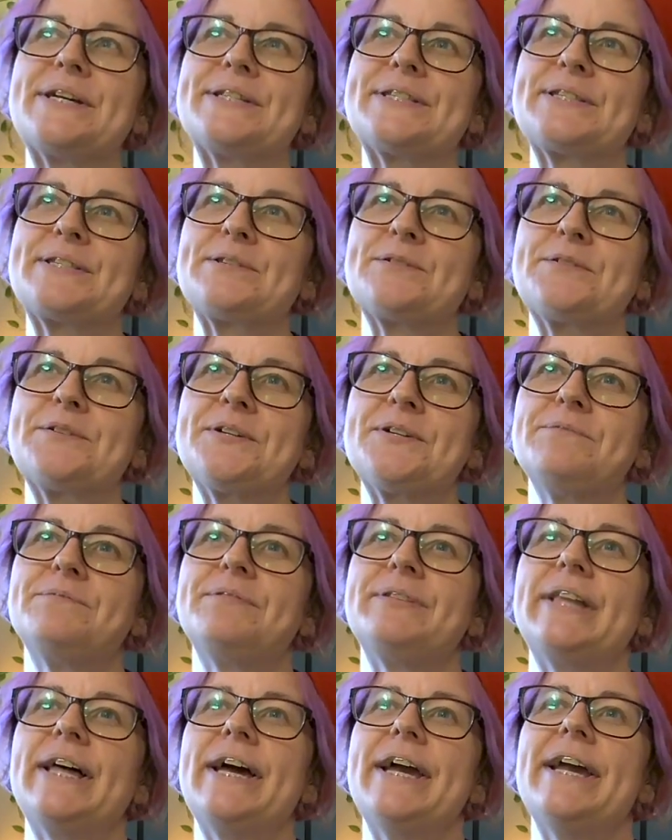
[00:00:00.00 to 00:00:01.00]
It's sort
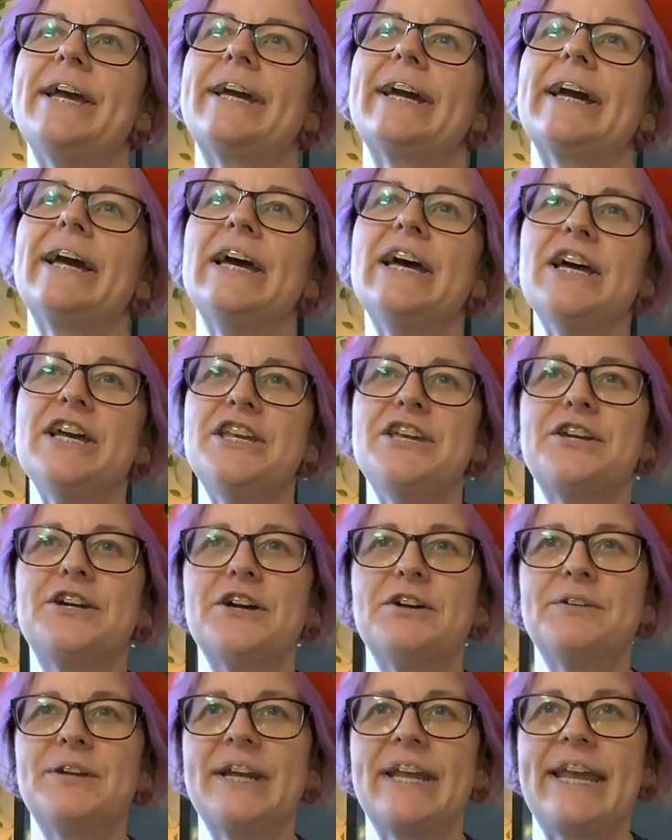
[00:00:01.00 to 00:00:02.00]
of like you
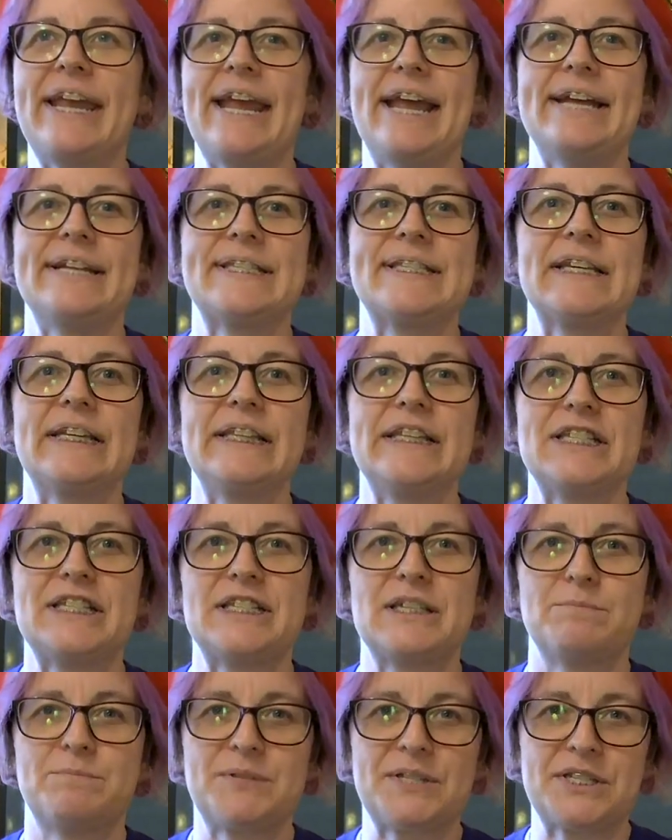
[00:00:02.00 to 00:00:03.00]
go to cancel a
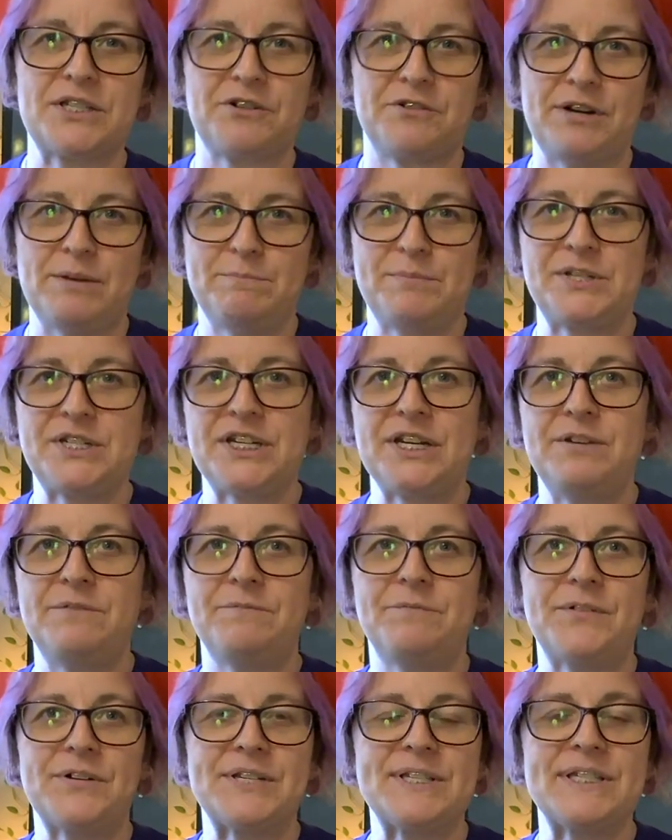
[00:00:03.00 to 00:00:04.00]

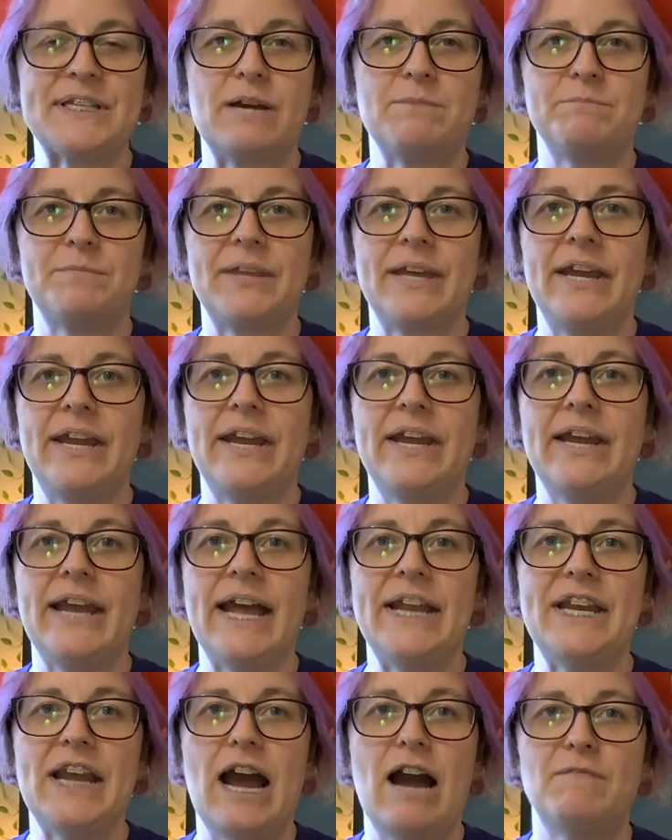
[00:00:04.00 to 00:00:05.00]
subscription for something
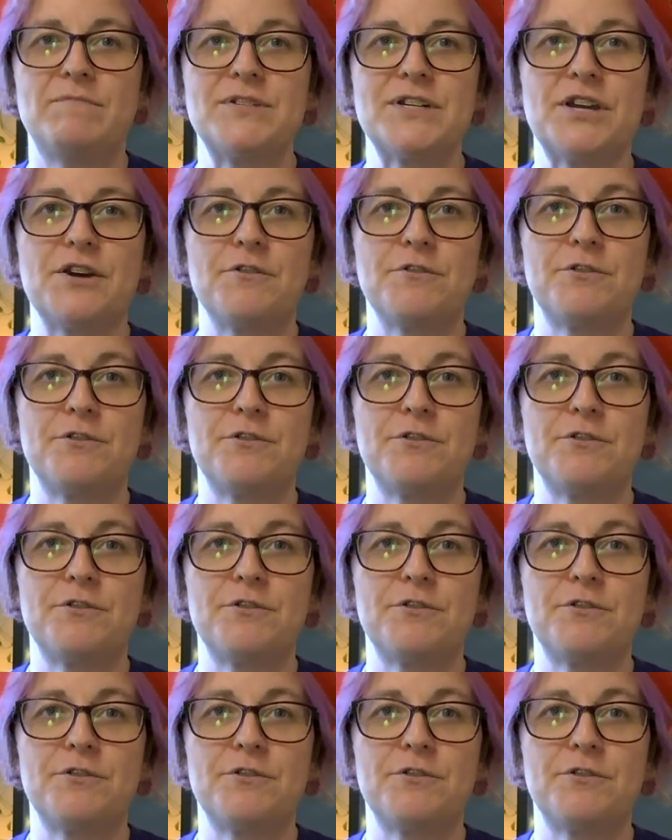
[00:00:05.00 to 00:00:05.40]
and you have to